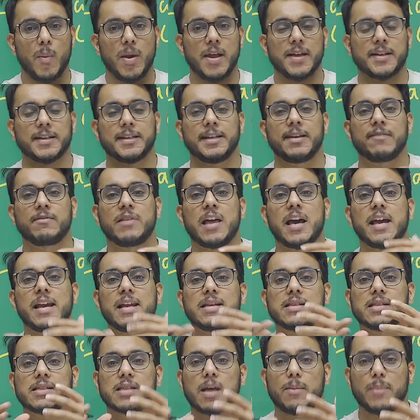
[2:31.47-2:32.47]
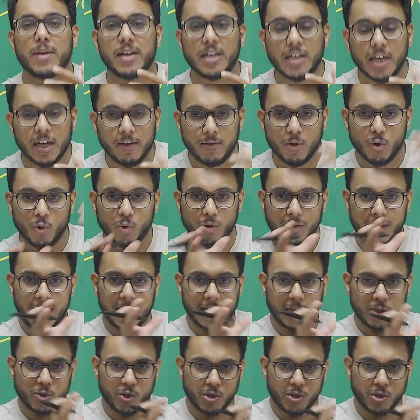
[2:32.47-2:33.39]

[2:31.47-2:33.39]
If there is some interview that is on the